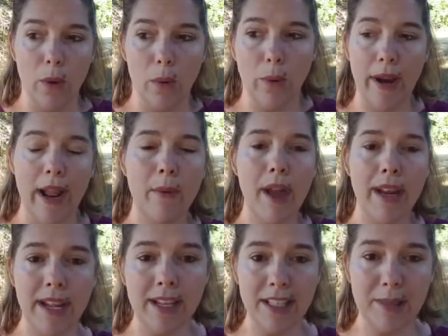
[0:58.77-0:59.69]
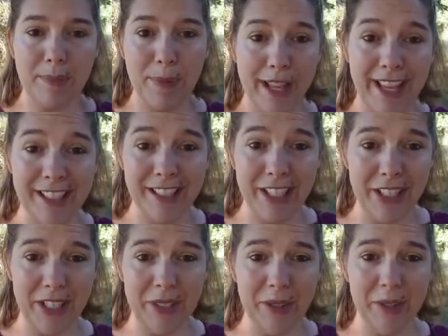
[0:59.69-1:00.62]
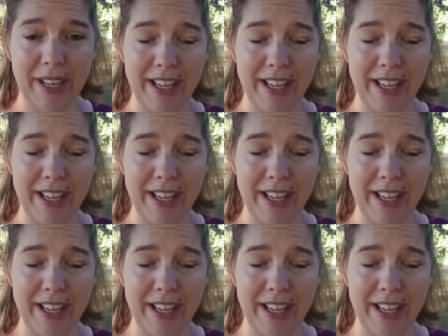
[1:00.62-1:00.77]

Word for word: what I want to explain to you